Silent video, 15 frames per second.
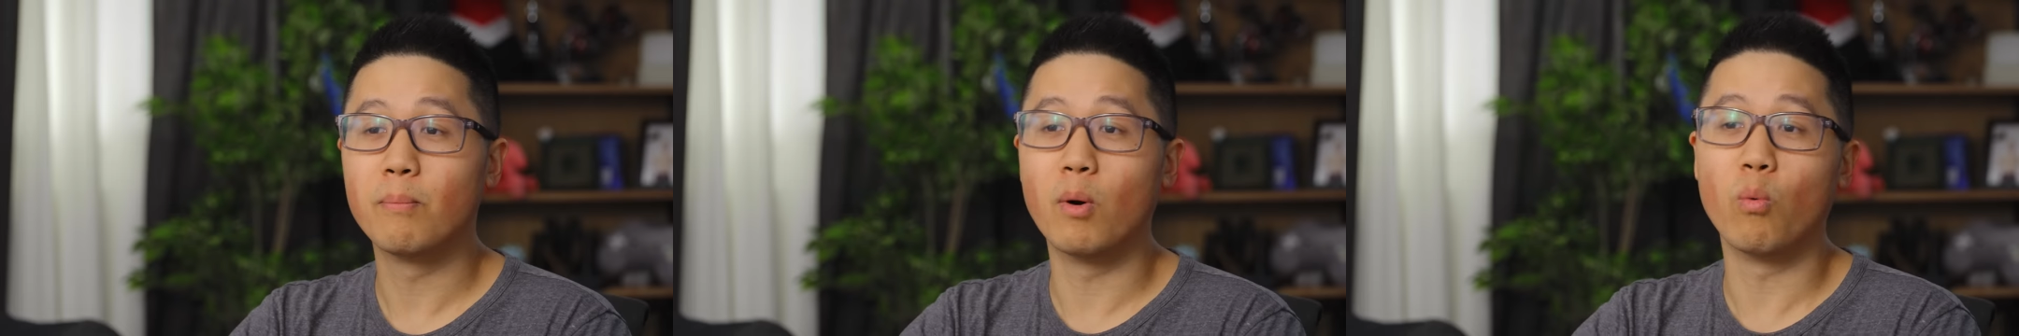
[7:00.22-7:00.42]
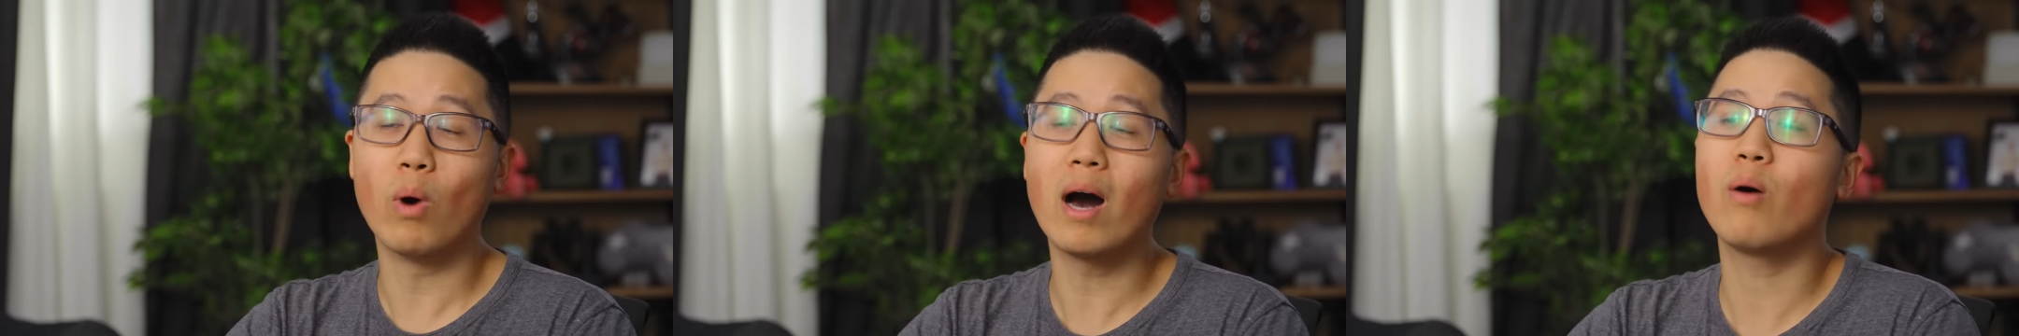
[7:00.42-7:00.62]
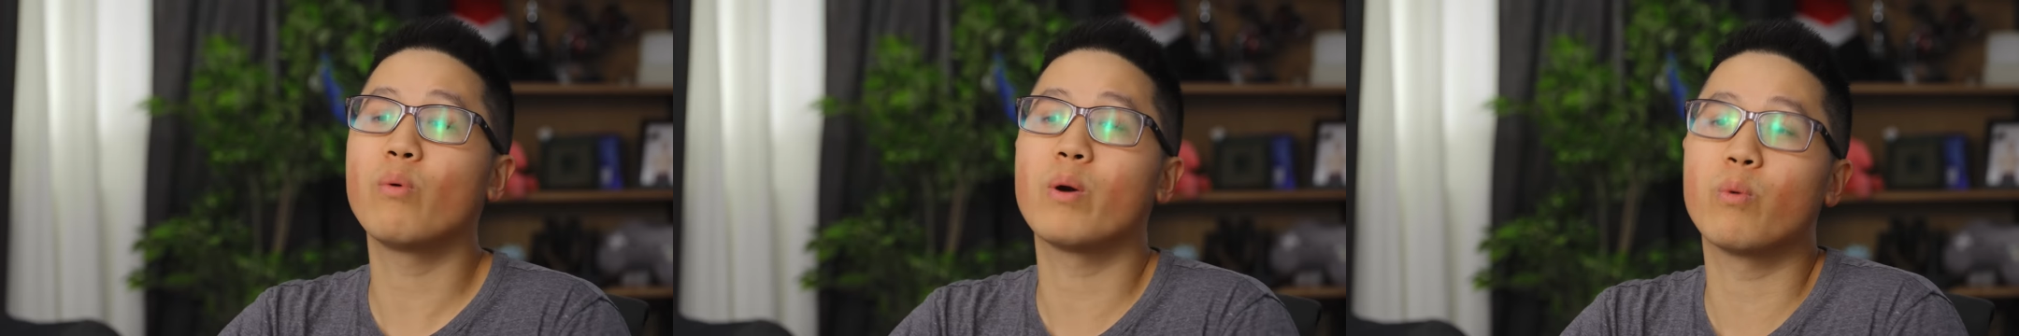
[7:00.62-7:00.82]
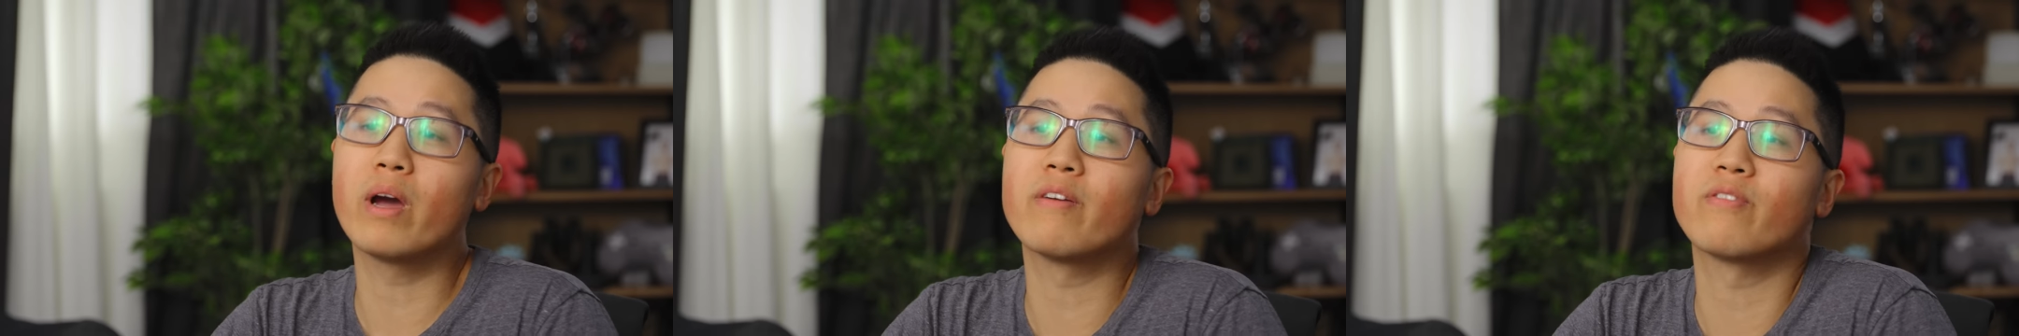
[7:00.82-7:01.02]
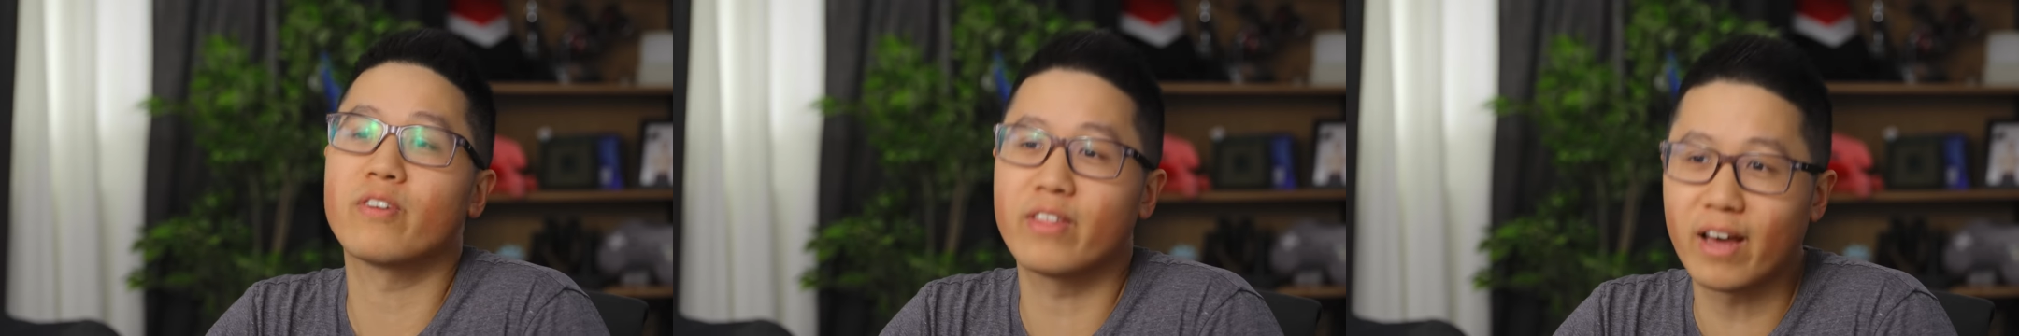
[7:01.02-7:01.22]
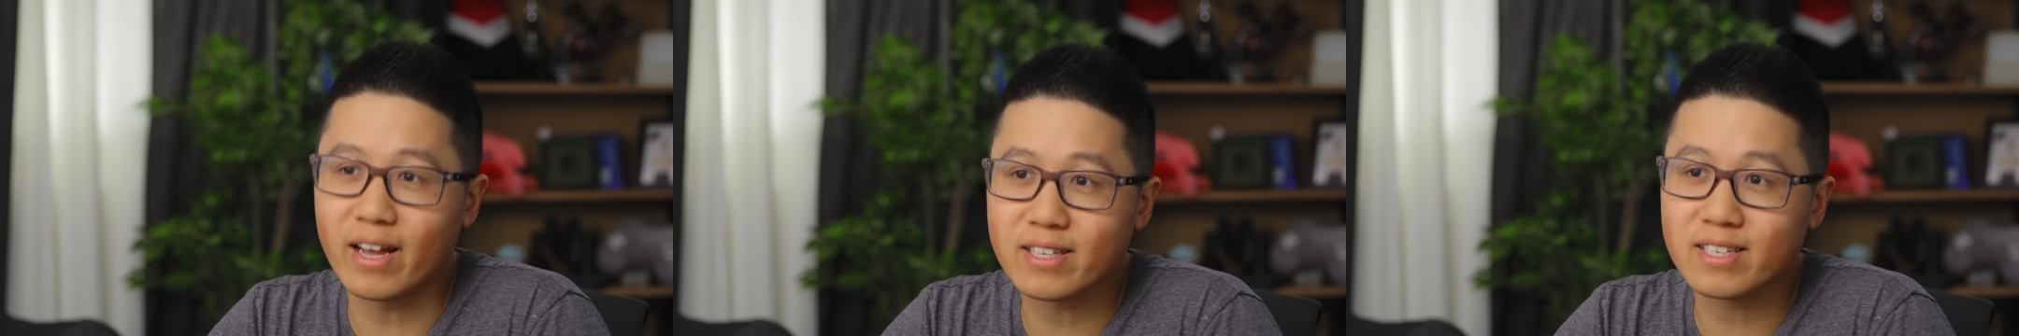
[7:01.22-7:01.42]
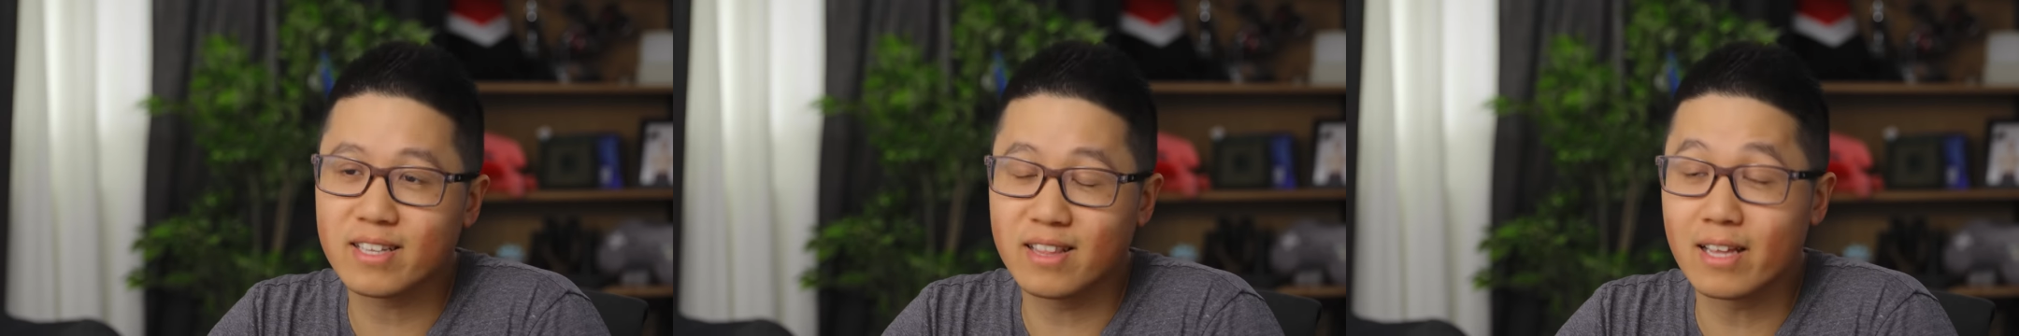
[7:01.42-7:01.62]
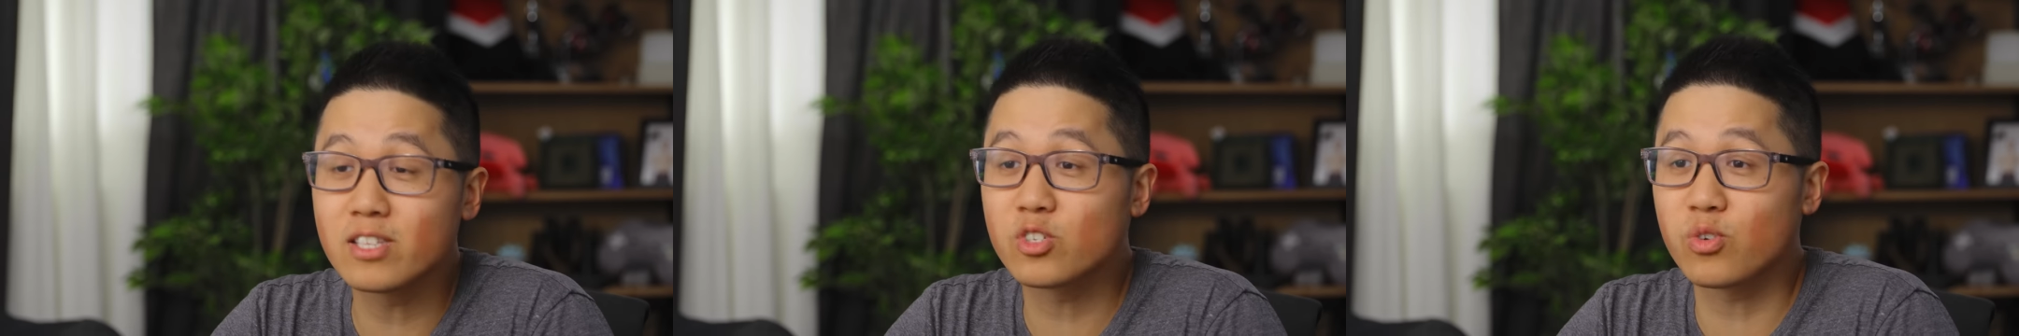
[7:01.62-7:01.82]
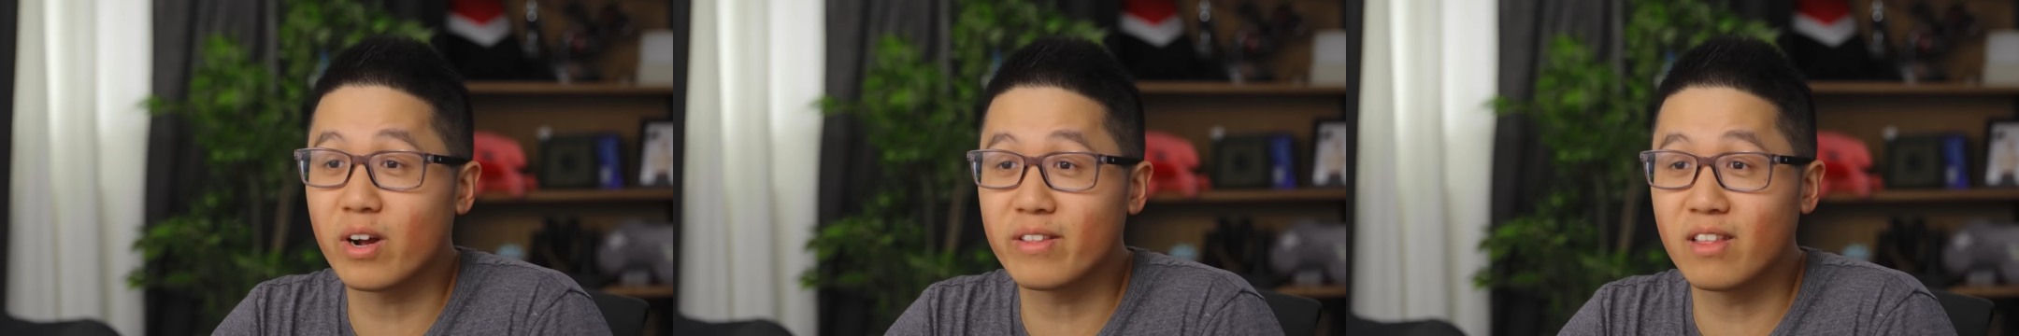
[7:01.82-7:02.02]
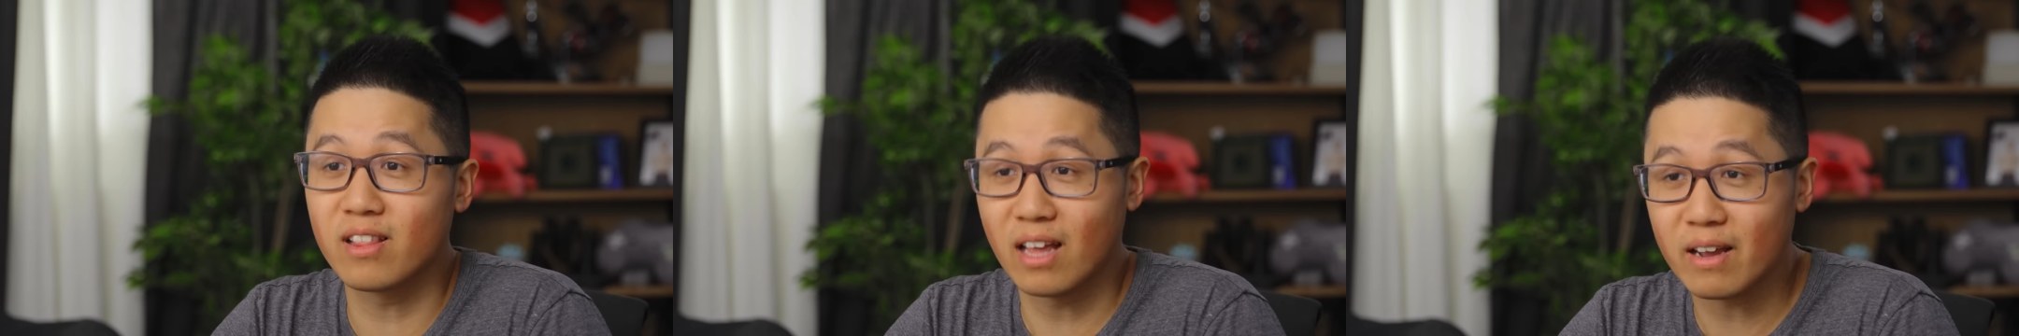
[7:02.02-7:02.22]
But while we wait for that, let's
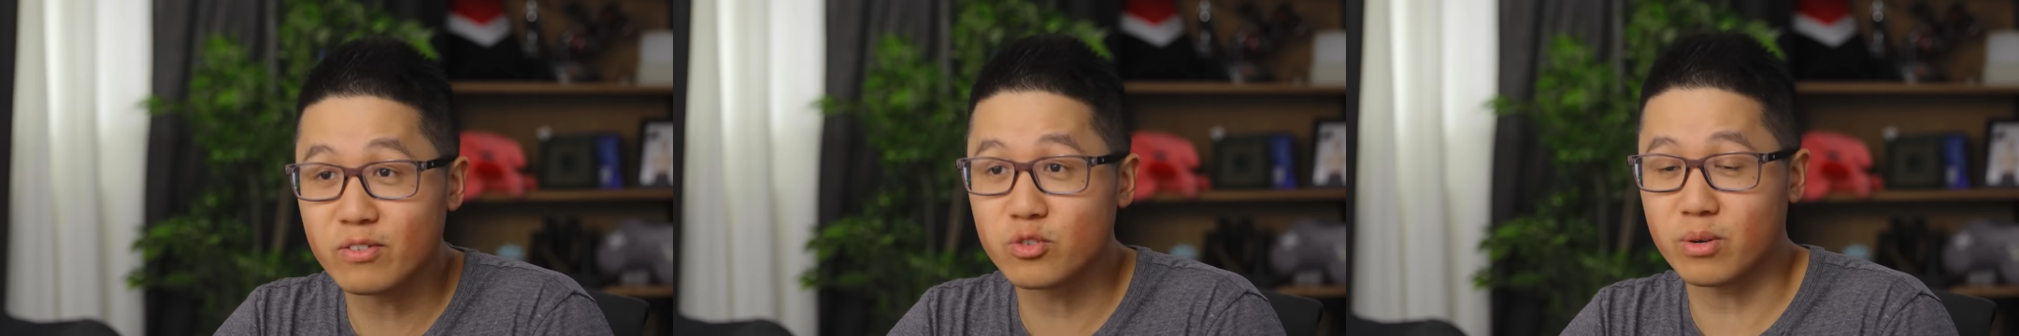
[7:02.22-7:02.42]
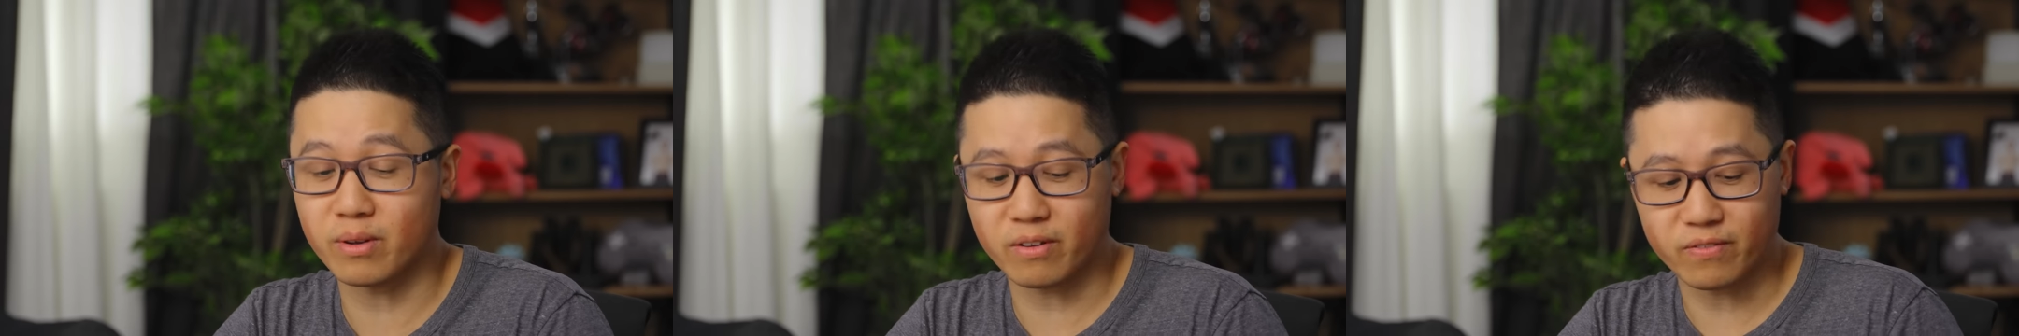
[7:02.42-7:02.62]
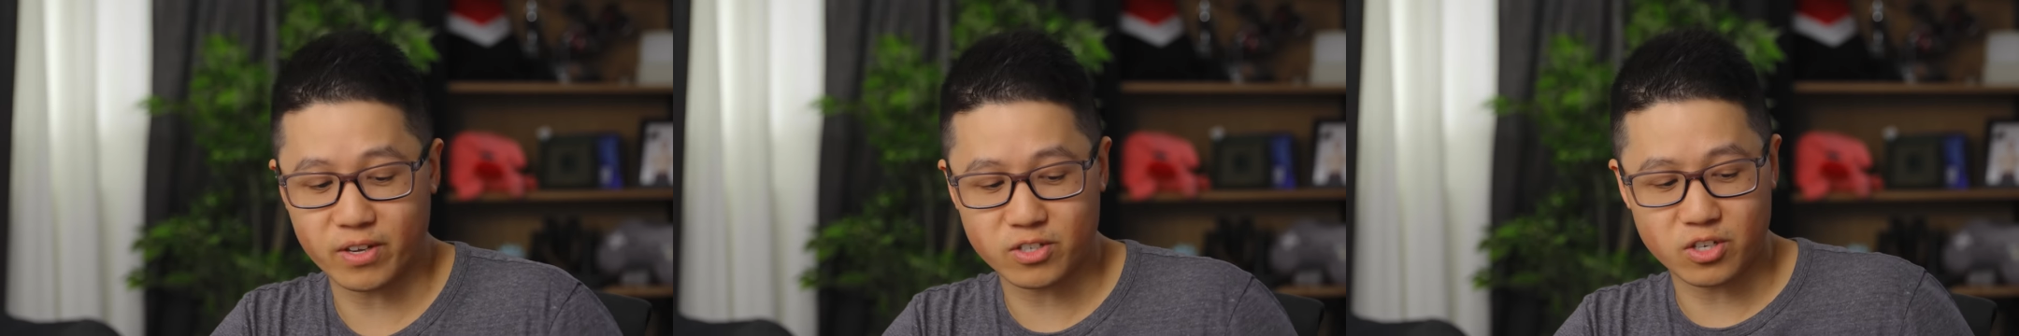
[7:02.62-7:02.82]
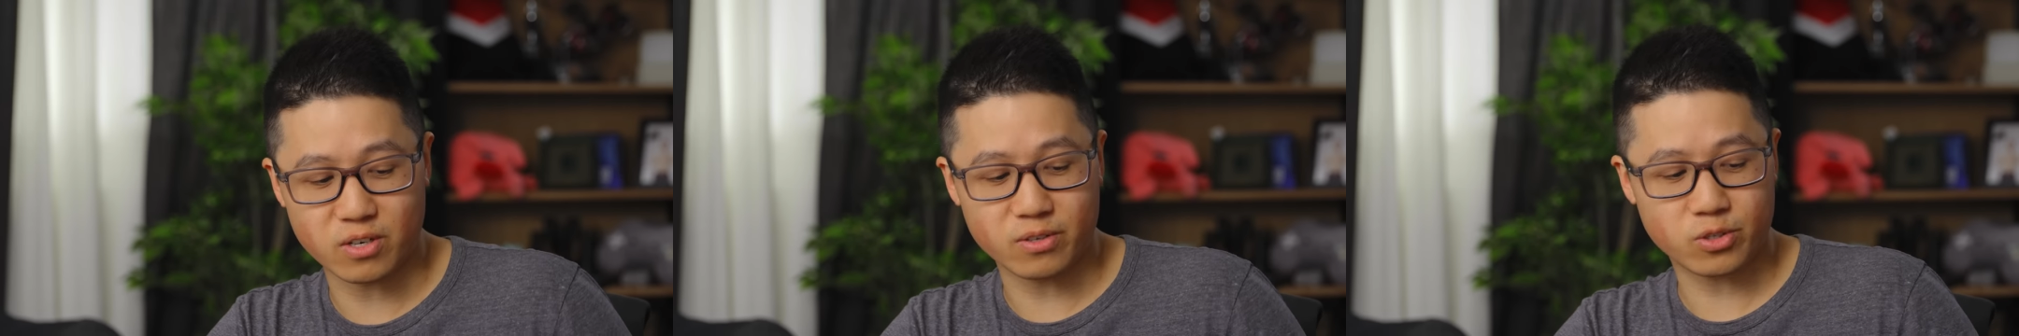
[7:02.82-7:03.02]
try the live streaming feature.